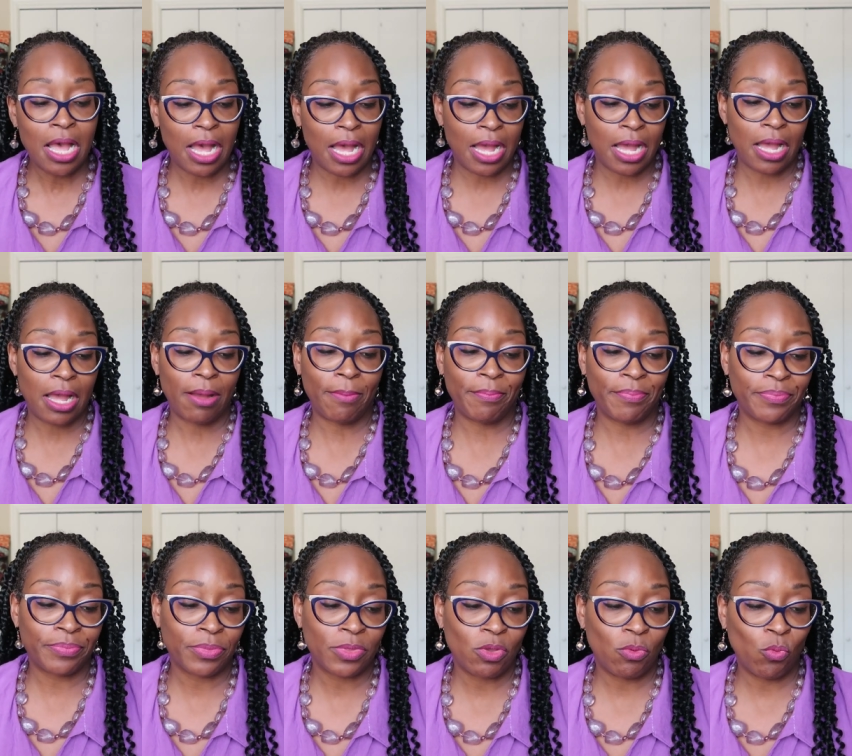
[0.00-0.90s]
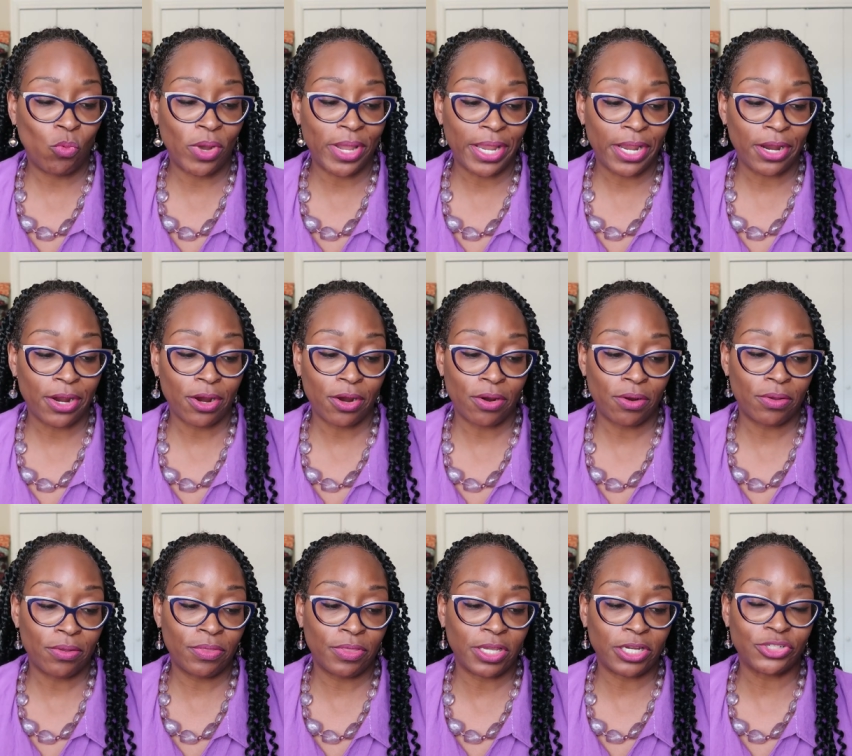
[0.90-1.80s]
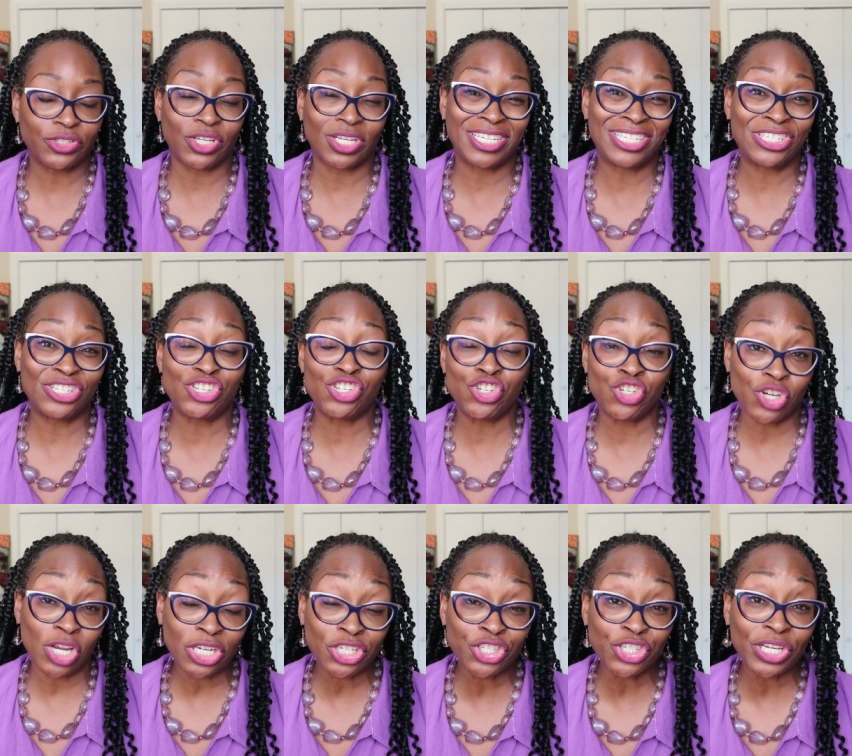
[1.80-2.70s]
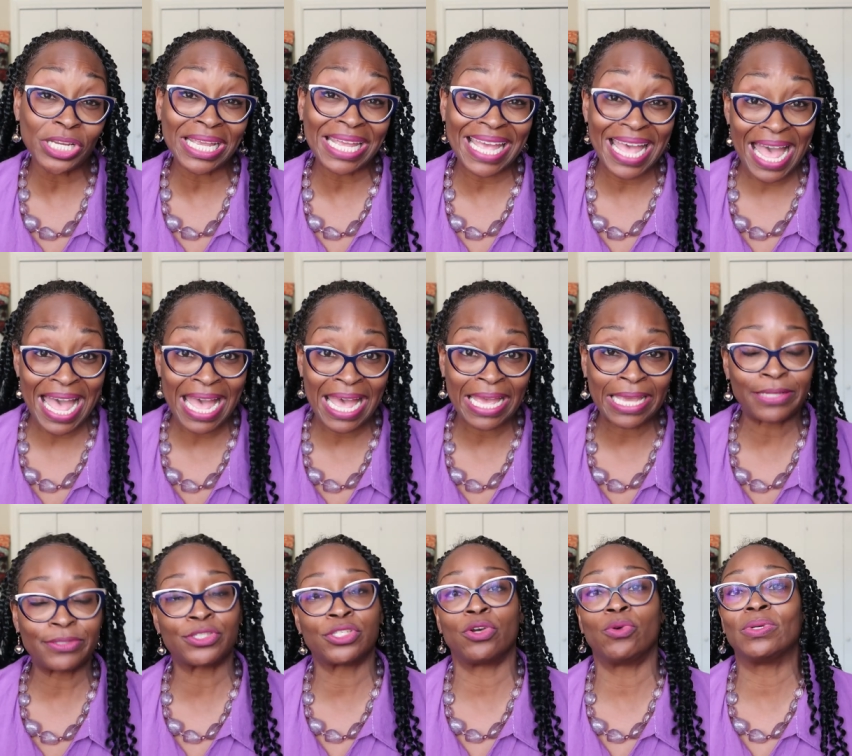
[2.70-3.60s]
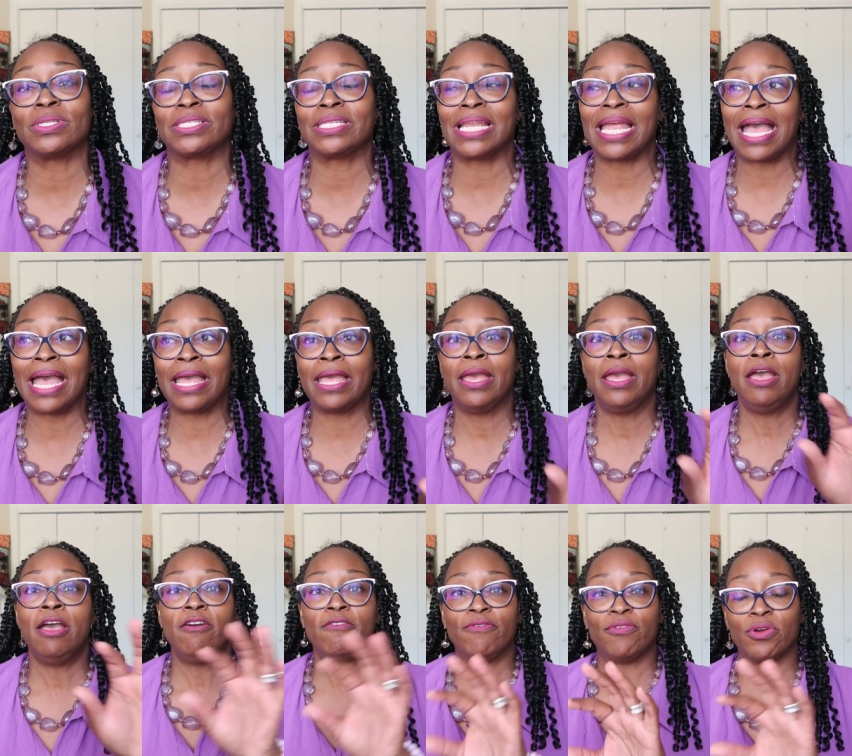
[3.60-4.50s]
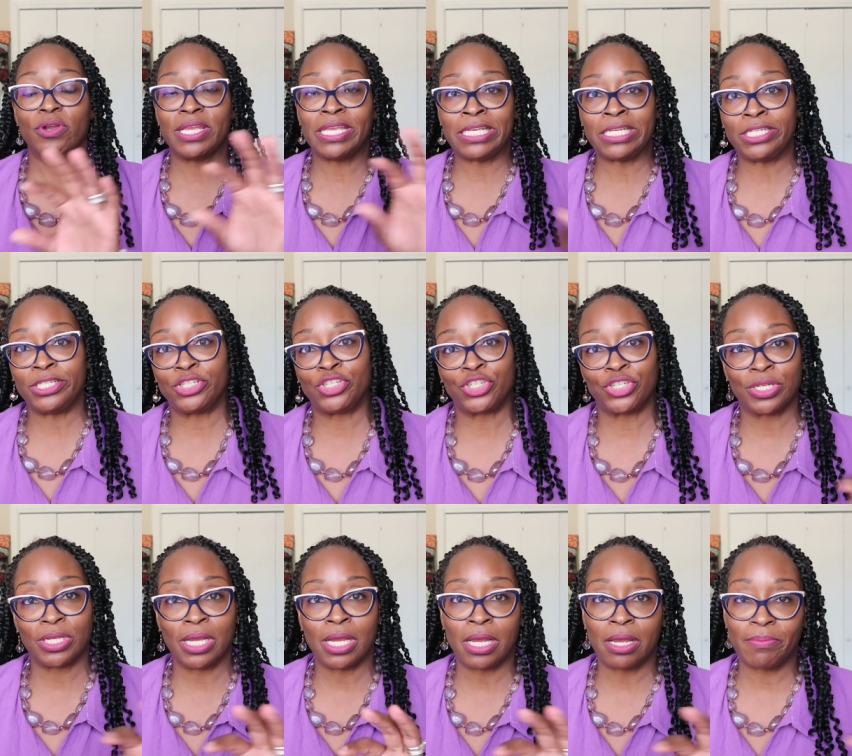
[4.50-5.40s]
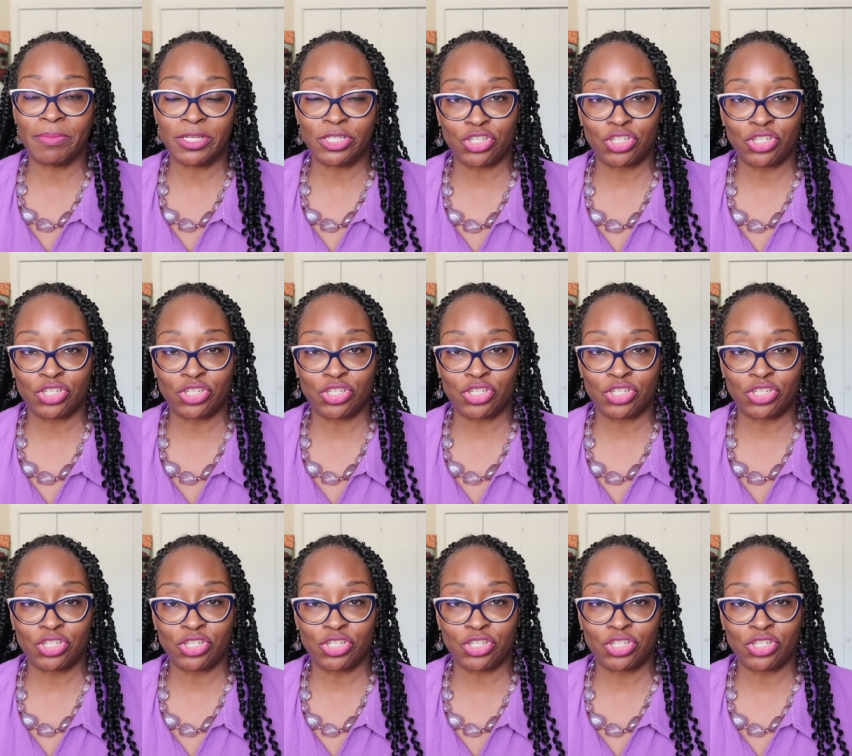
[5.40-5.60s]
um, where there's a construction guide so it's not for each um,